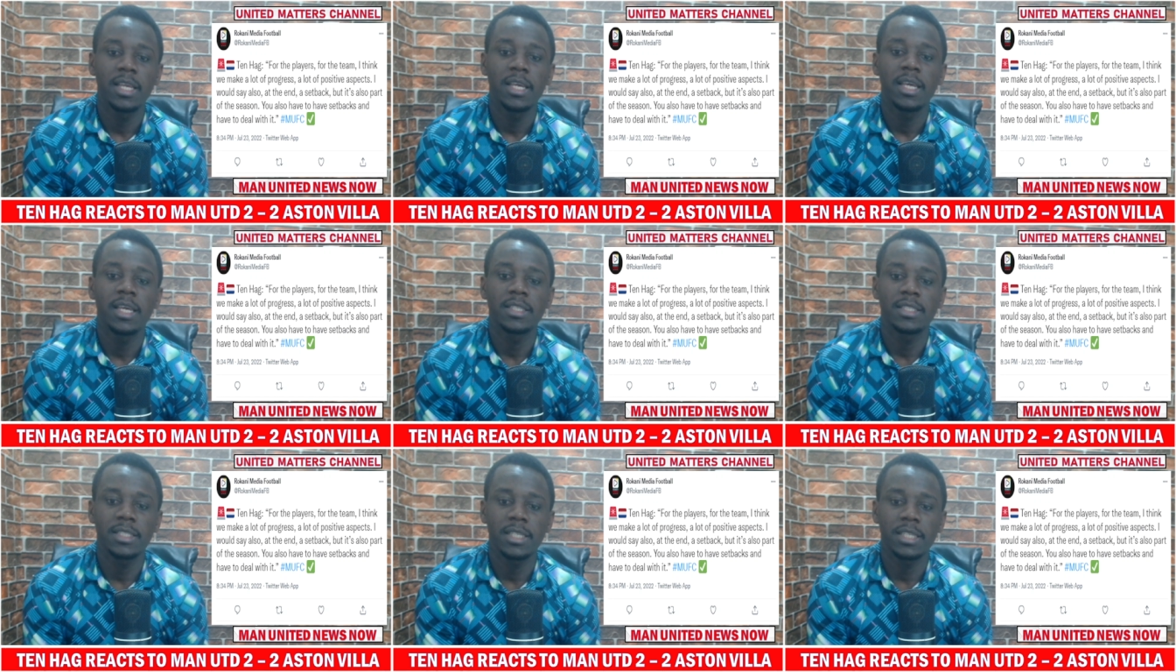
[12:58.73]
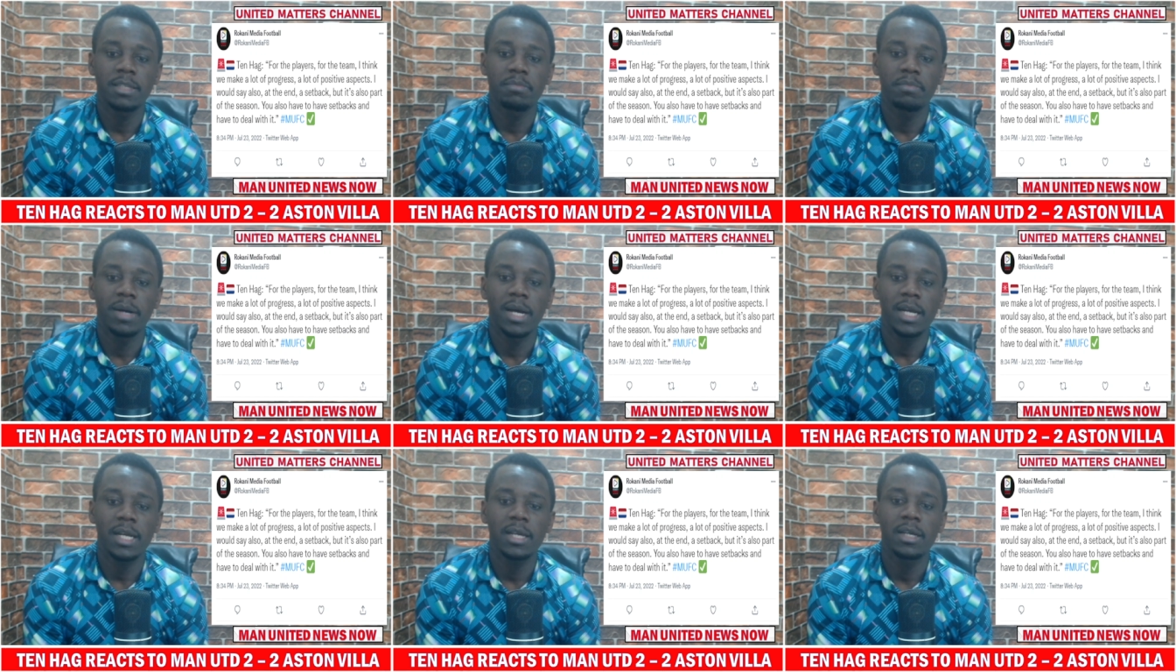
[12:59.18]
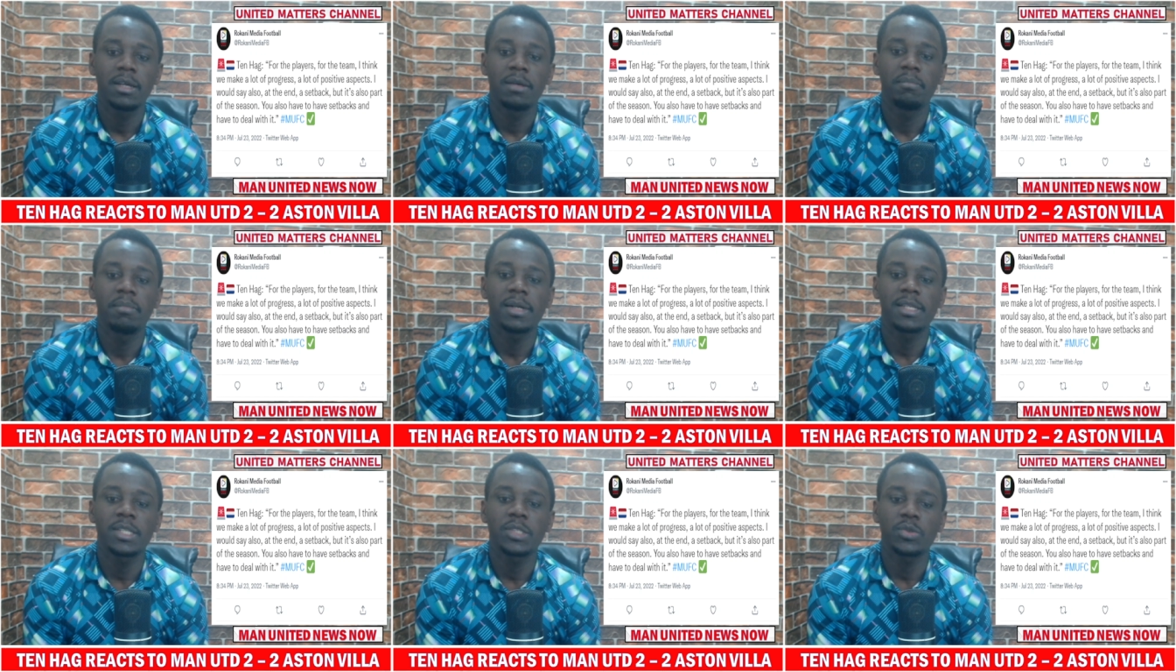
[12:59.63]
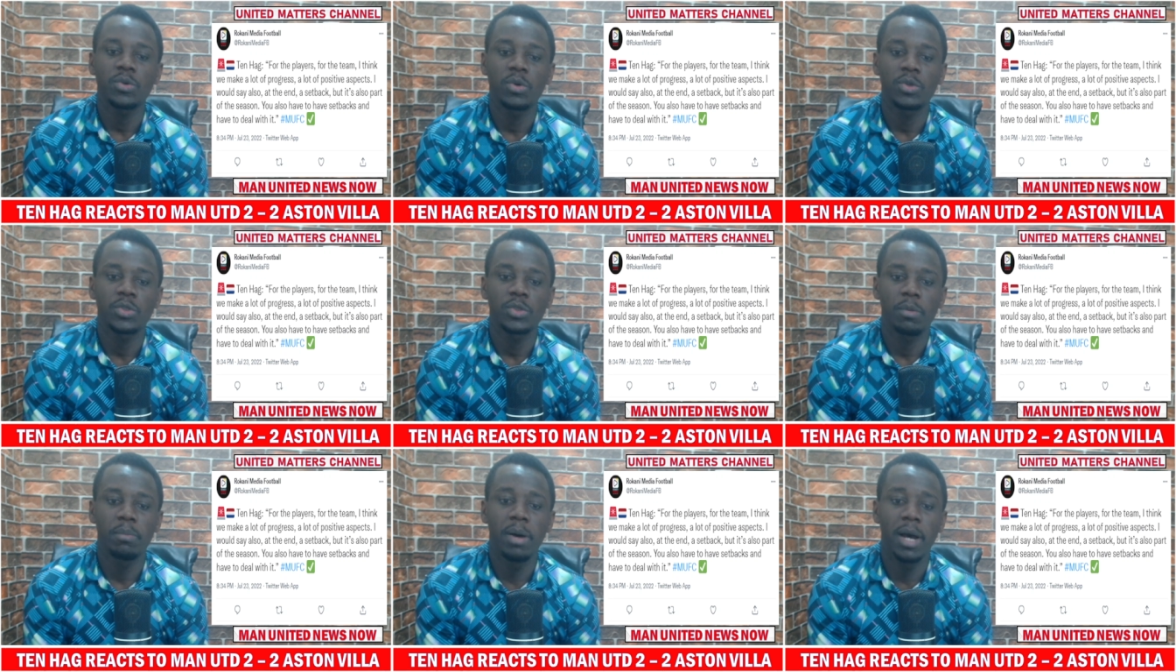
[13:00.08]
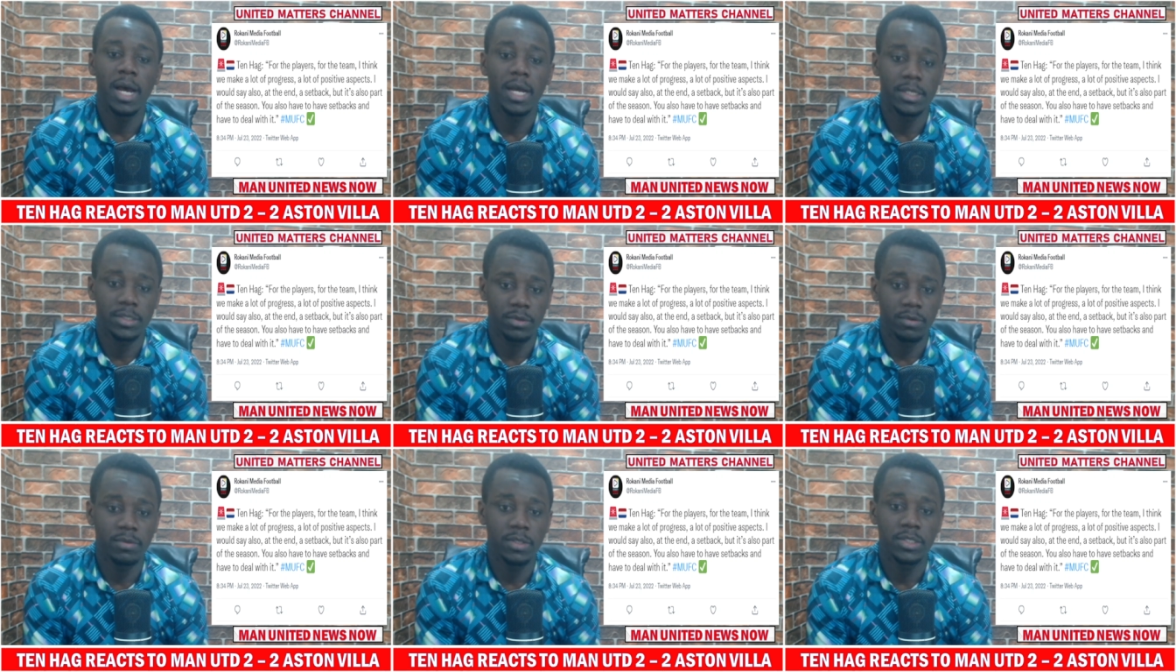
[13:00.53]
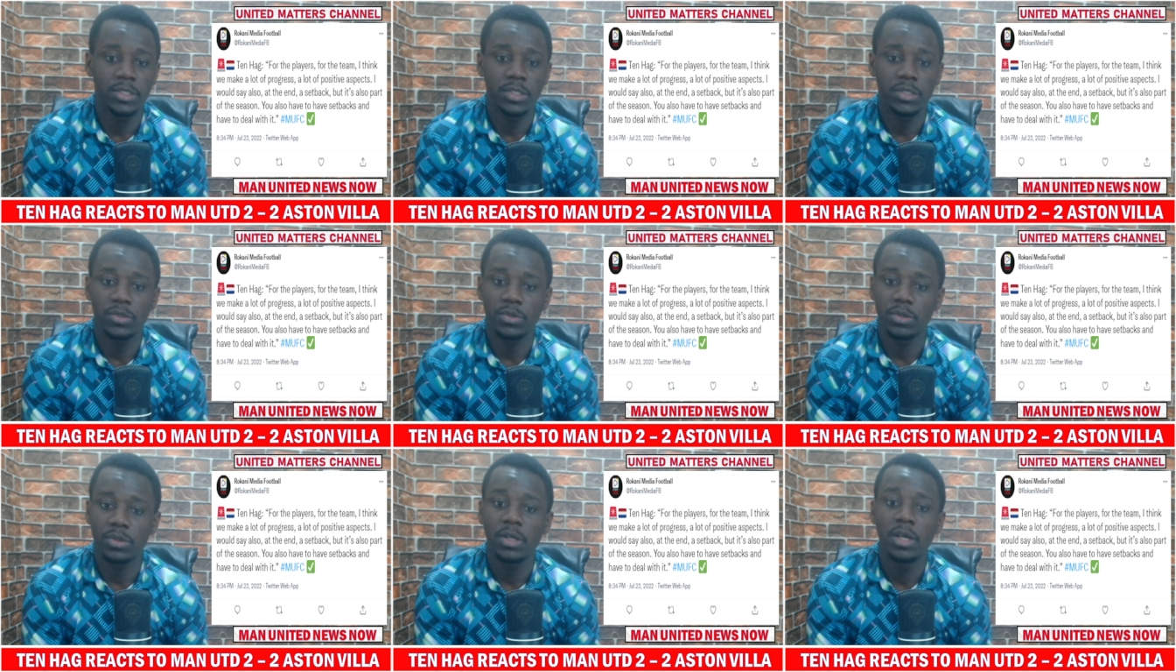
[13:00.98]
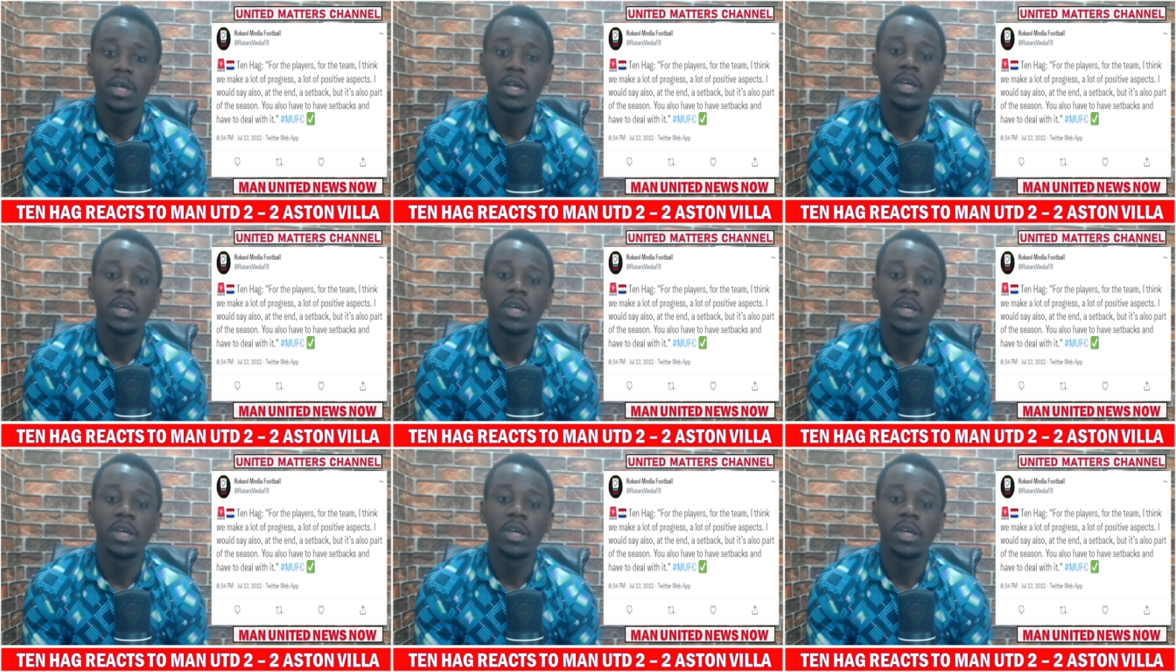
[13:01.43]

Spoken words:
a setback, but it's also part of the season.